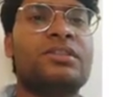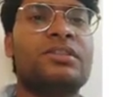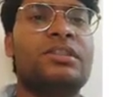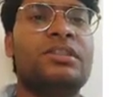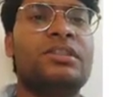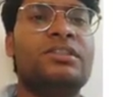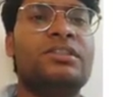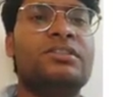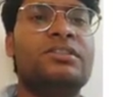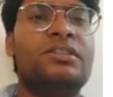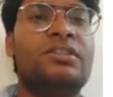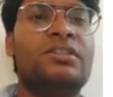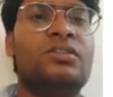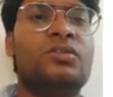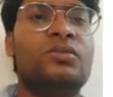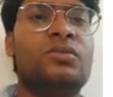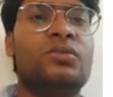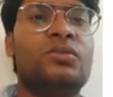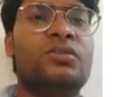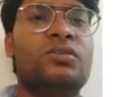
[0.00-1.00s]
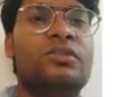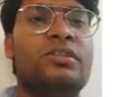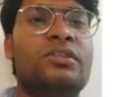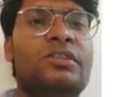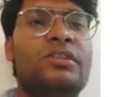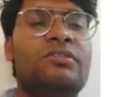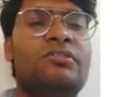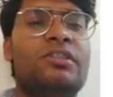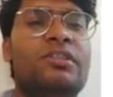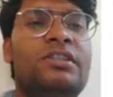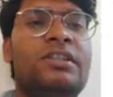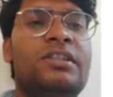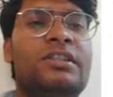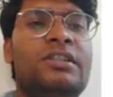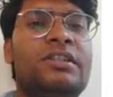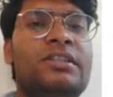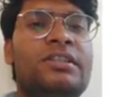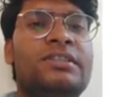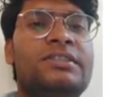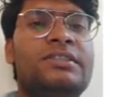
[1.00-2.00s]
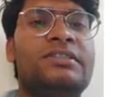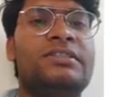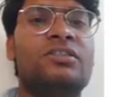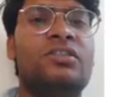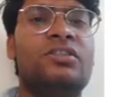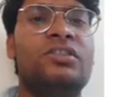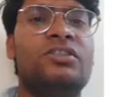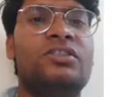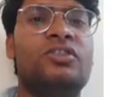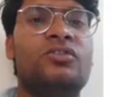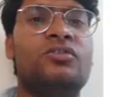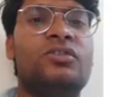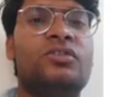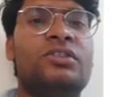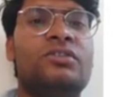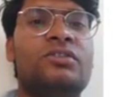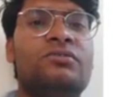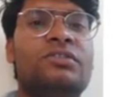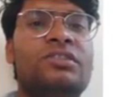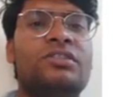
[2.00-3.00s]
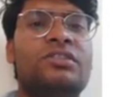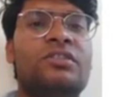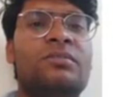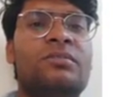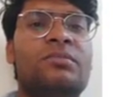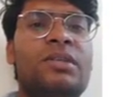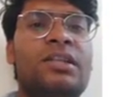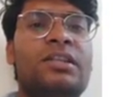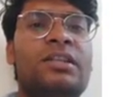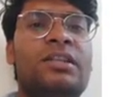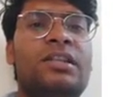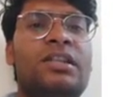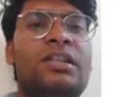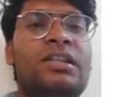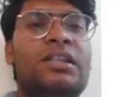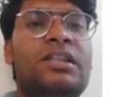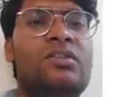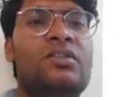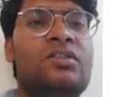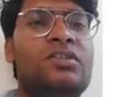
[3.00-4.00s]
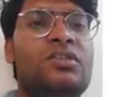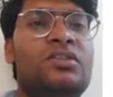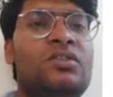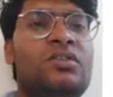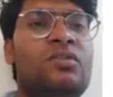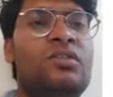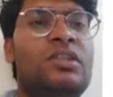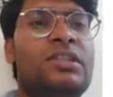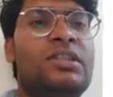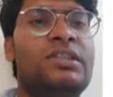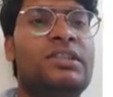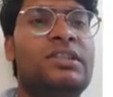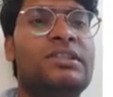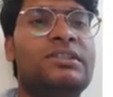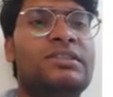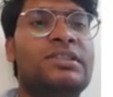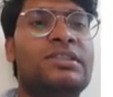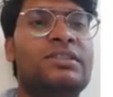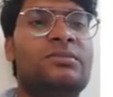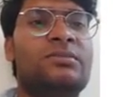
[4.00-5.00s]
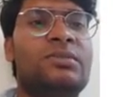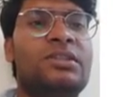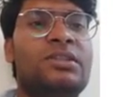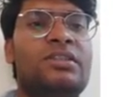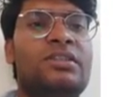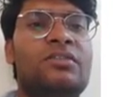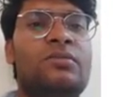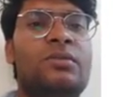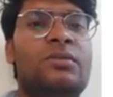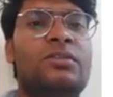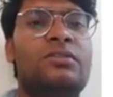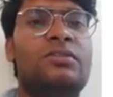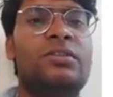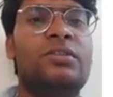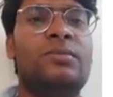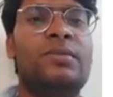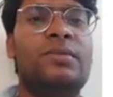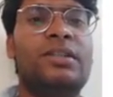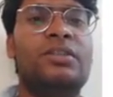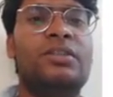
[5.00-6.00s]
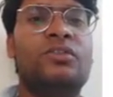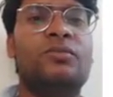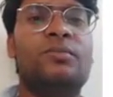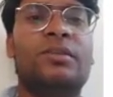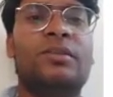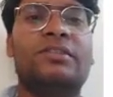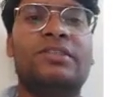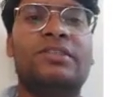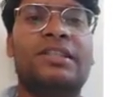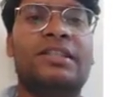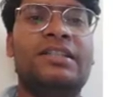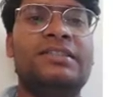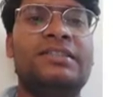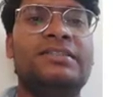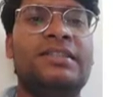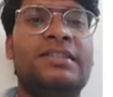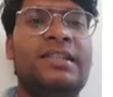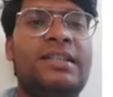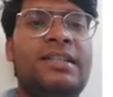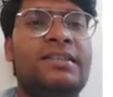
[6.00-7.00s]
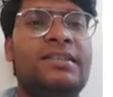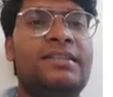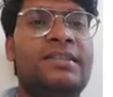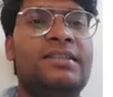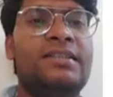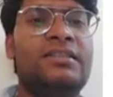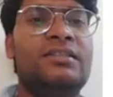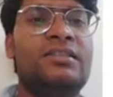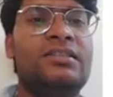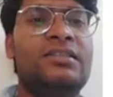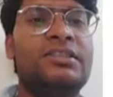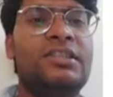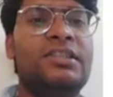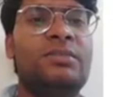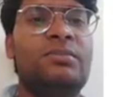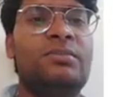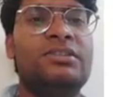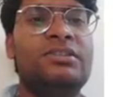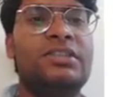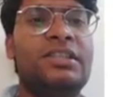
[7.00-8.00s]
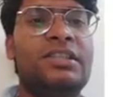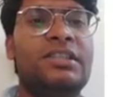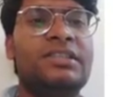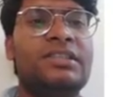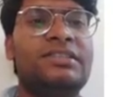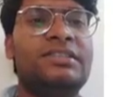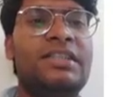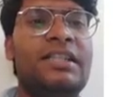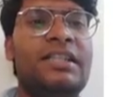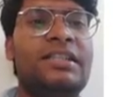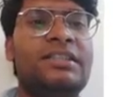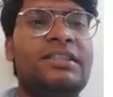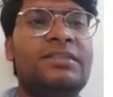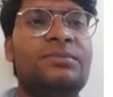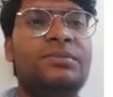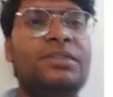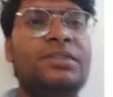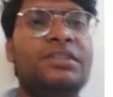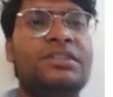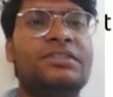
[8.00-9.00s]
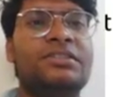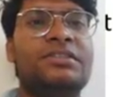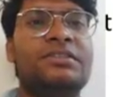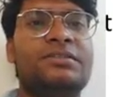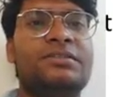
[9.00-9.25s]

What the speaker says: result to total leverage and the risk associated with combined leverage known as risk and measured by the effective percentage change in the sale percentage and EPS.